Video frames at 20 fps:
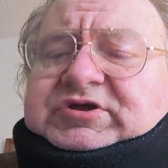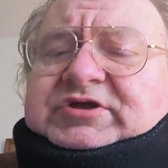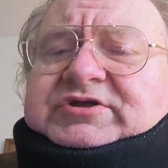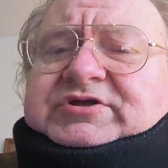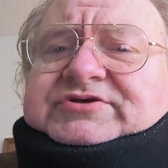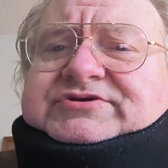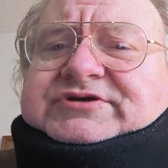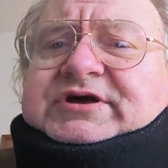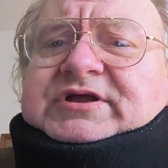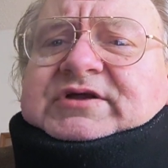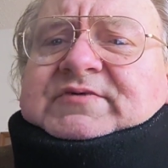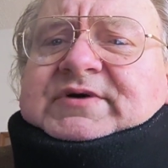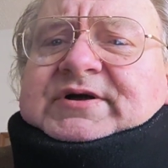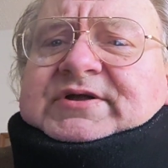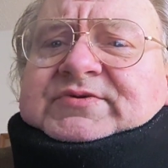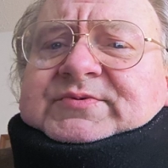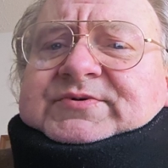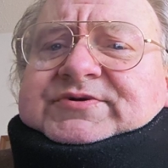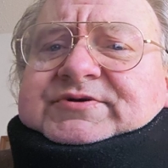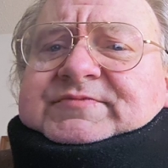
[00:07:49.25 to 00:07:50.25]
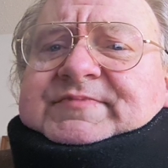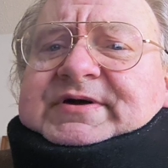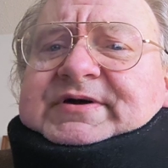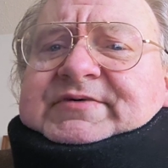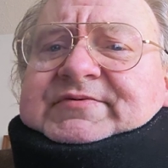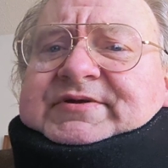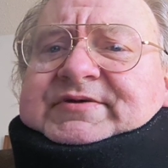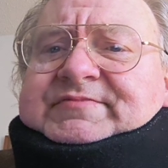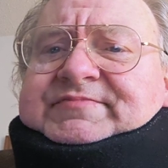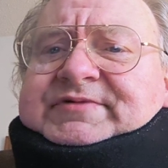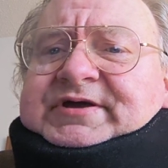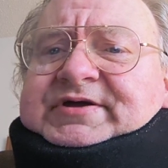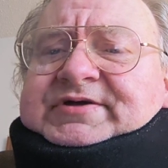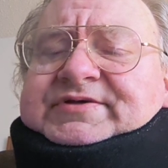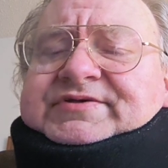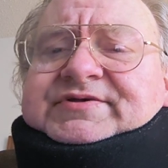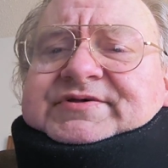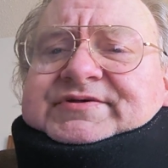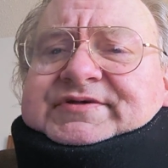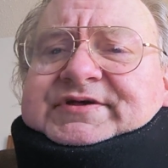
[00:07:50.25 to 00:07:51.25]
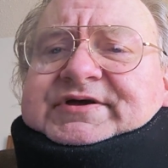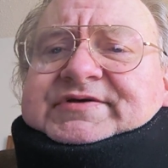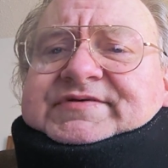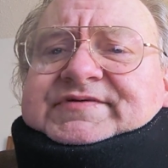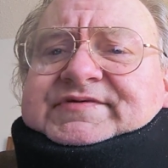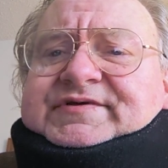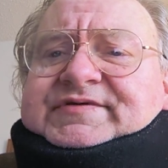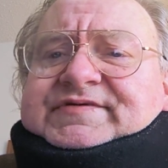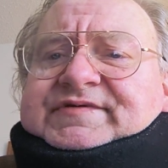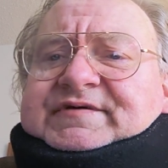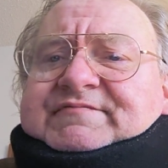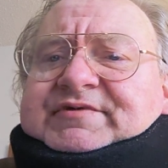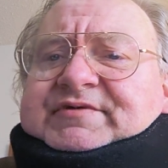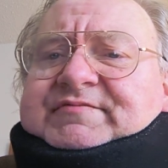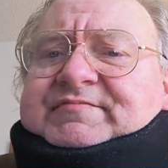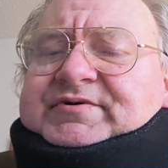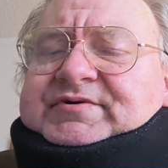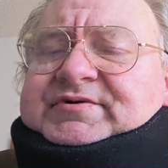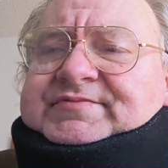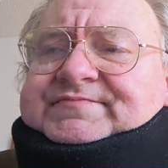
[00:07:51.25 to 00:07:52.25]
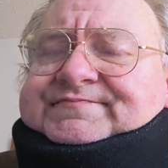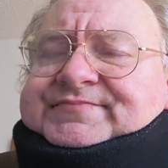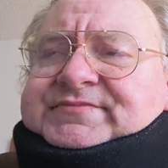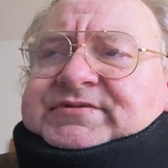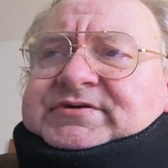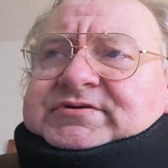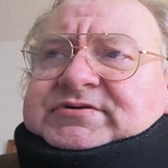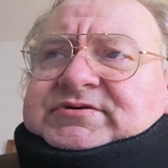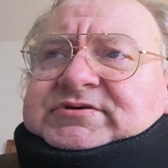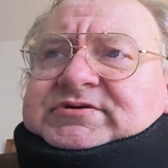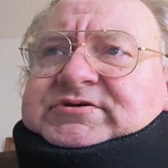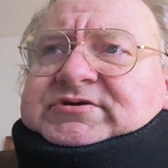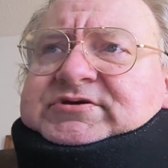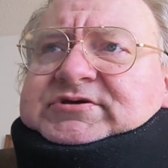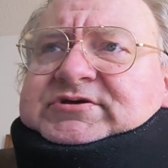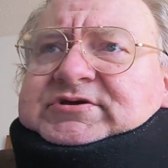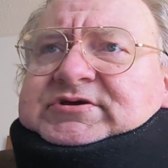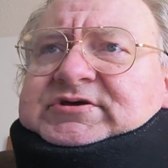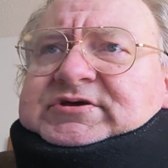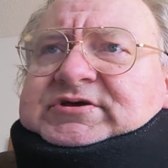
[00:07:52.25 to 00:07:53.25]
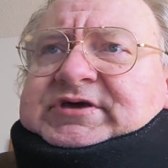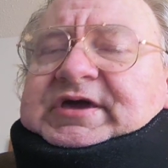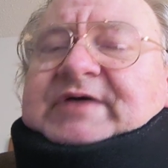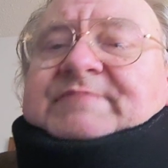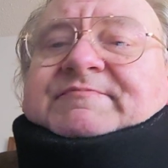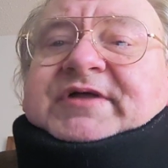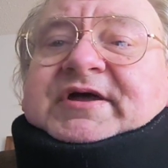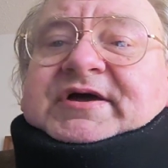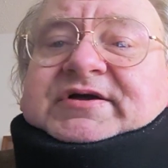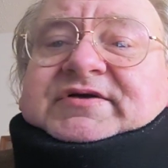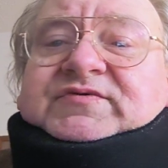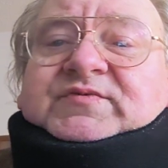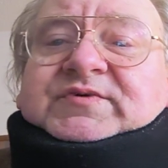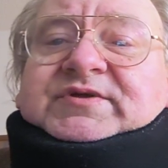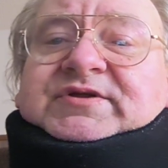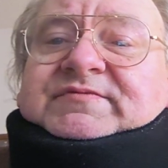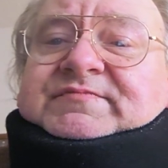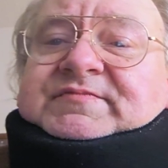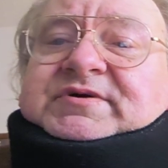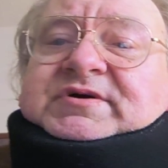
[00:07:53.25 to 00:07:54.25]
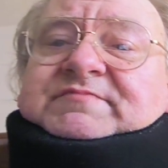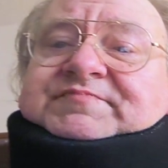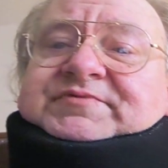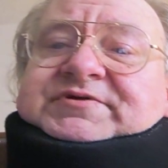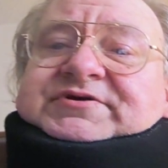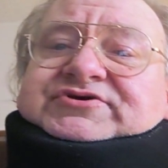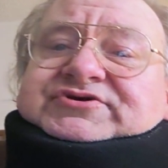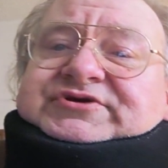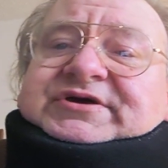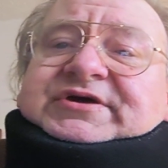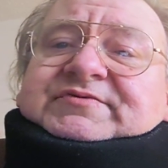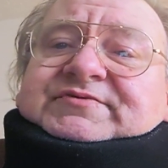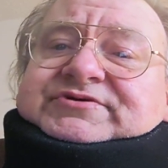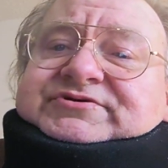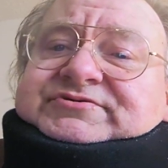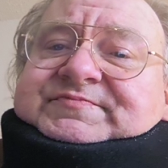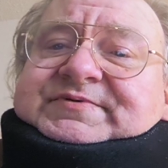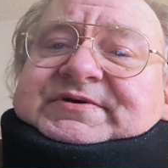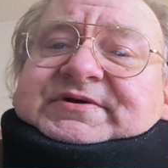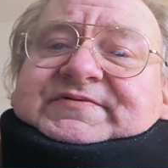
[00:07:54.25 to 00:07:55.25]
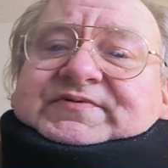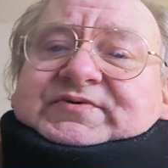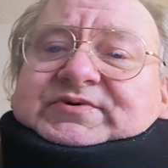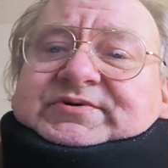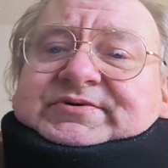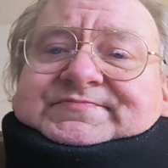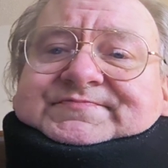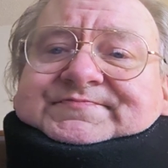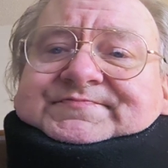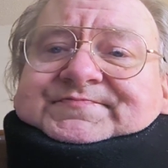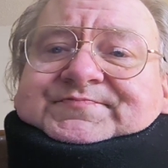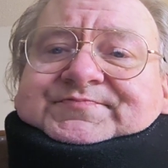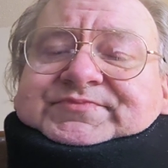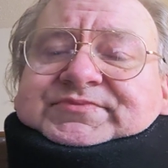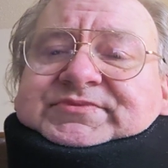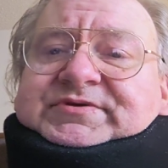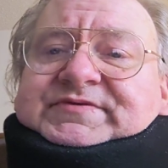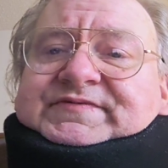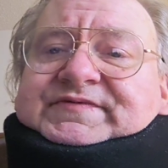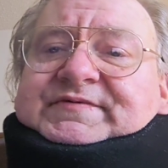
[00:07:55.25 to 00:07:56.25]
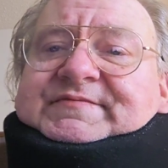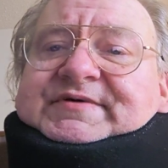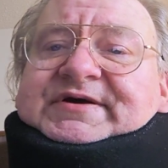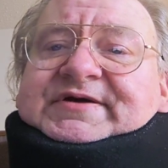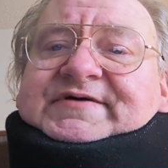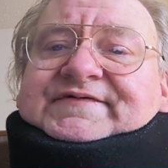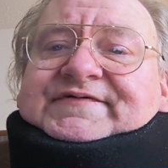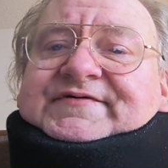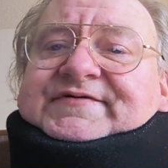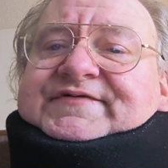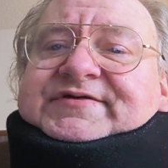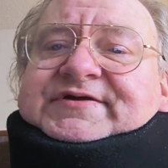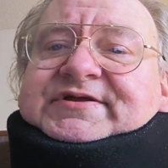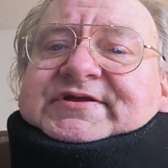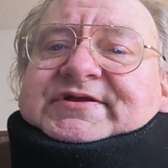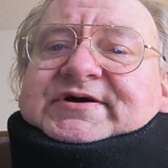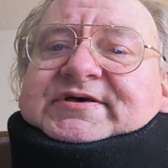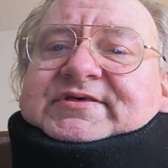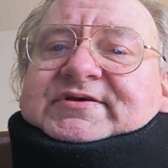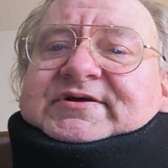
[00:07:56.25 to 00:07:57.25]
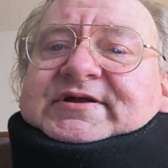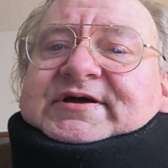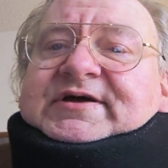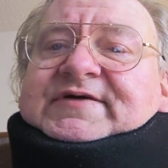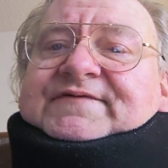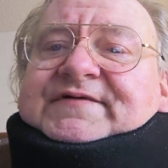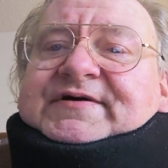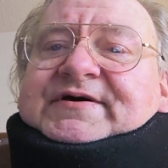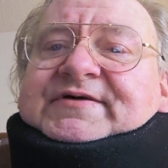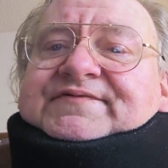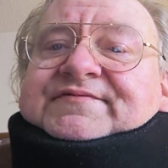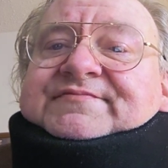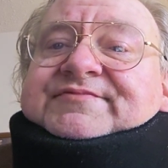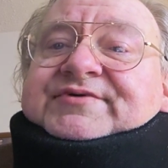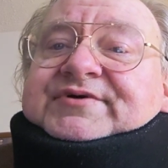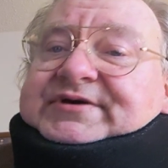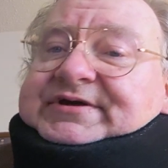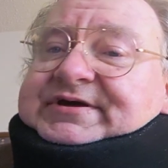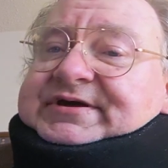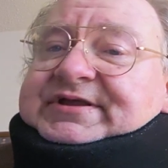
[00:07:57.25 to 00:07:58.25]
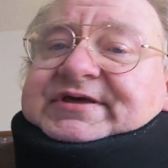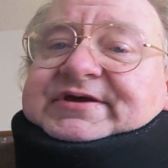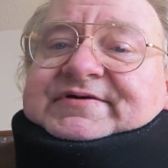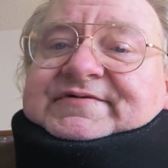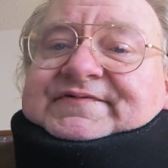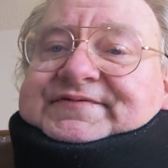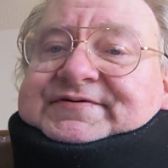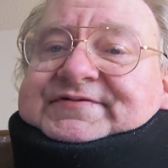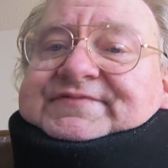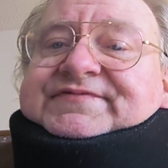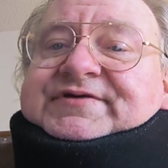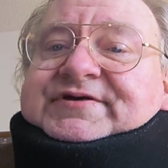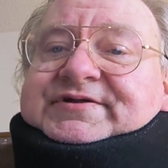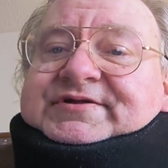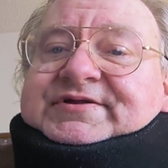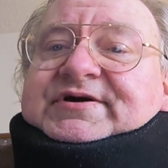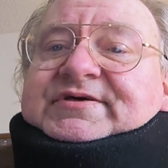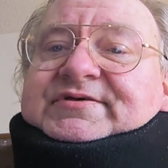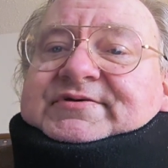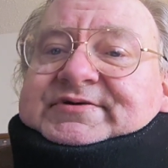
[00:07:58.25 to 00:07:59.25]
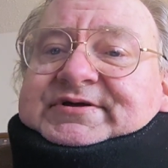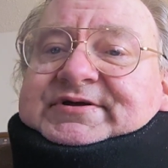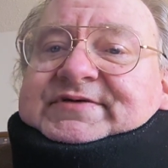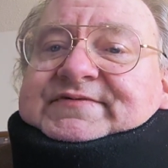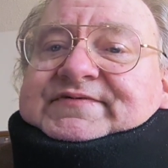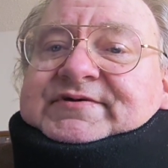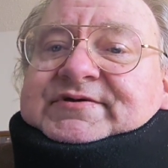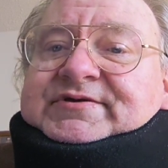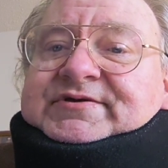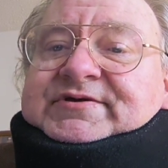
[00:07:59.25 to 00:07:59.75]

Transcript: You just got to watch what you buy with mtech, because like I said, some of them are... mtech is one of them companies you get what you pay for. If you buy a $15 knife off them, you're getting a $15 knife.